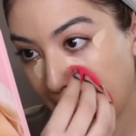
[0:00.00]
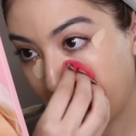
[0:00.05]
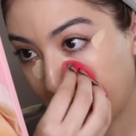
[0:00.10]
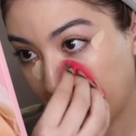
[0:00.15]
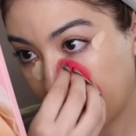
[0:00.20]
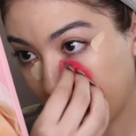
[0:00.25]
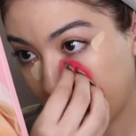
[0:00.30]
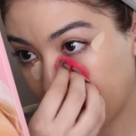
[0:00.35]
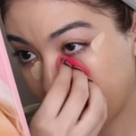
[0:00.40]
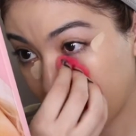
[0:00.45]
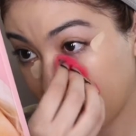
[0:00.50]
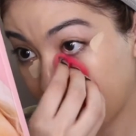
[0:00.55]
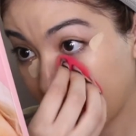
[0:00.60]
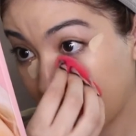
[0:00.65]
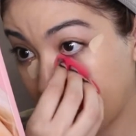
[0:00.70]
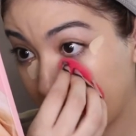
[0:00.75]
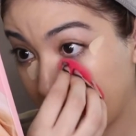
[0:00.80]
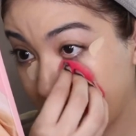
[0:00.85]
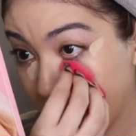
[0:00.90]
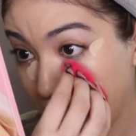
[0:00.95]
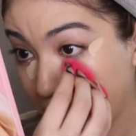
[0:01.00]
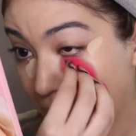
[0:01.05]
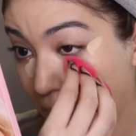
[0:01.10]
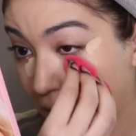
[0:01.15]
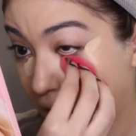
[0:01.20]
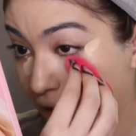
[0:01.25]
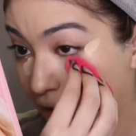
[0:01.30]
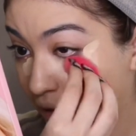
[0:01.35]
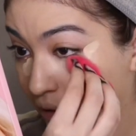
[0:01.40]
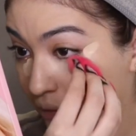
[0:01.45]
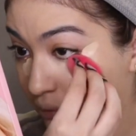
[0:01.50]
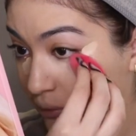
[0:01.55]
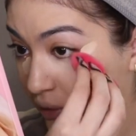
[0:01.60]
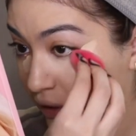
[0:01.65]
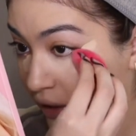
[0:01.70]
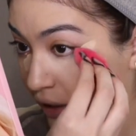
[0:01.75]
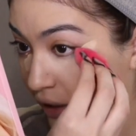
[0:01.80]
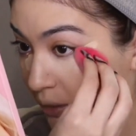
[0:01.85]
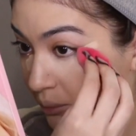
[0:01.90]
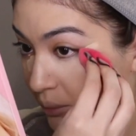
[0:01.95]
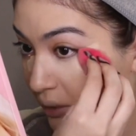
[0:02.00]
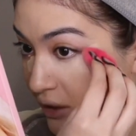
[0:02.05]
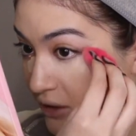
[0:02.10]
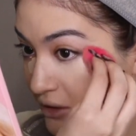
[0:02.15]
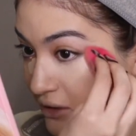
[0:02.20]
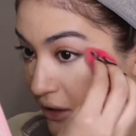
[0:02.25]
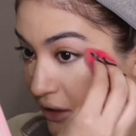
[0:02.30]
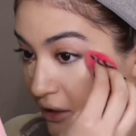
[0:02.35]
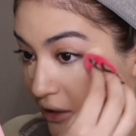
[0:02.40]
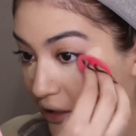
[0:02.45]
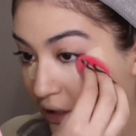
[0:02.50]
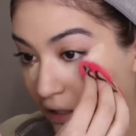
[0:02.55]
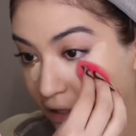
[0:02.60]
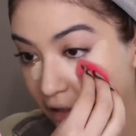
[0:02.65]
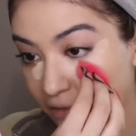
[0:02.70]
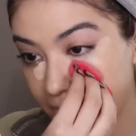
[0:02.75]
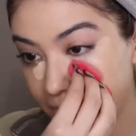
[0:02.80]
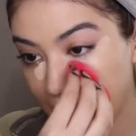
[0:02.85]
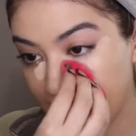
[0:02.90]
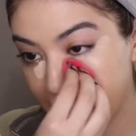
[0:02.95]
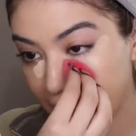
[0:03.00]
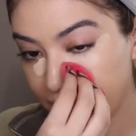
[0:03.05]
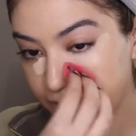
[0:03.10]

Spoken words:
My god, I don't know why my eye bags lately have been